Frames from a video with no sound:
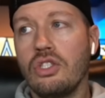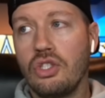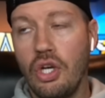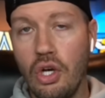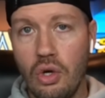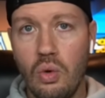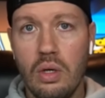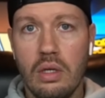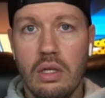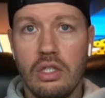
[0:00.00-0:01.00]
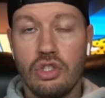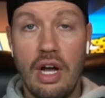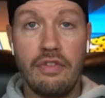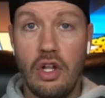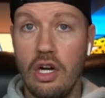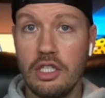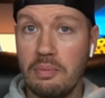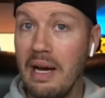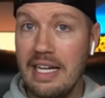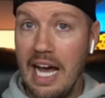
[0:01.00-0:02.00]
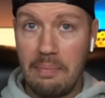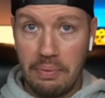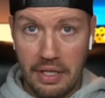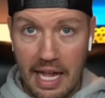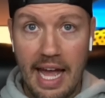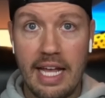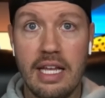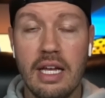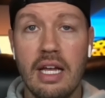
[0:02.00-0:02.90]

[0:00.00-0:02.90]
Two, Trevor Lawrence might not play.